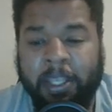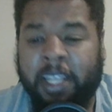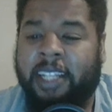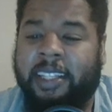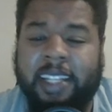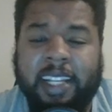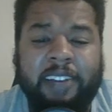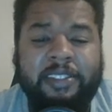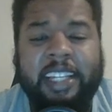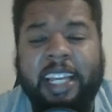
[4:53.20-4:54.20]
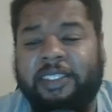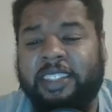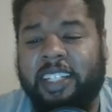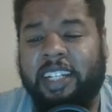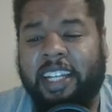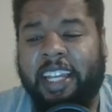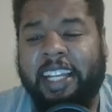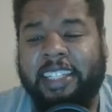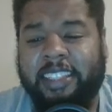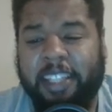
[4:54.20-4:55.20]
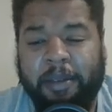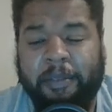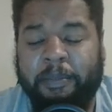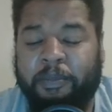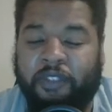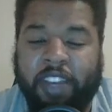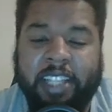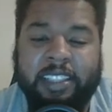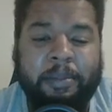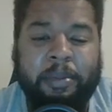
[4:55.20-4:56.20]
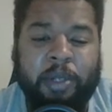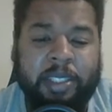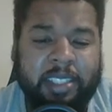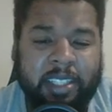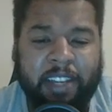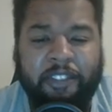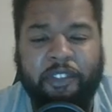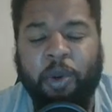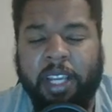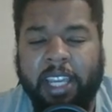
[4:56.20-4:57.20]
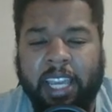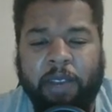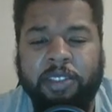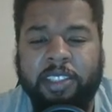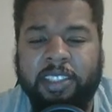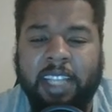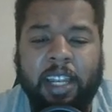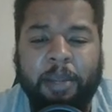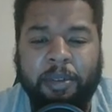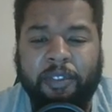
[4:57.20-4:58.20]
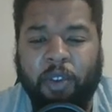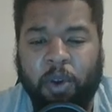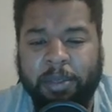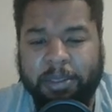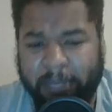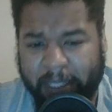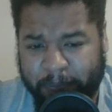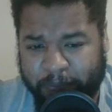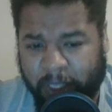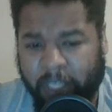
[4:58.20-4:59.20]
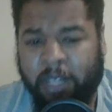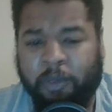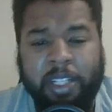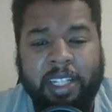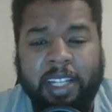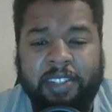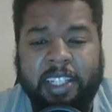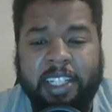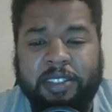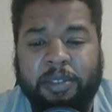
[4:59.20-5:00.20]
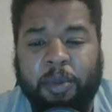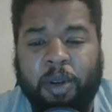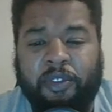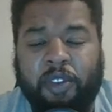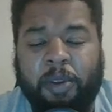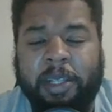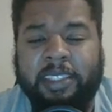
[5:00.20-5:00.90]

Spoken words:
Then he obviously gave us 19 fantasy points here at 4K, which is solid performance, man. We definitely needed some more from it.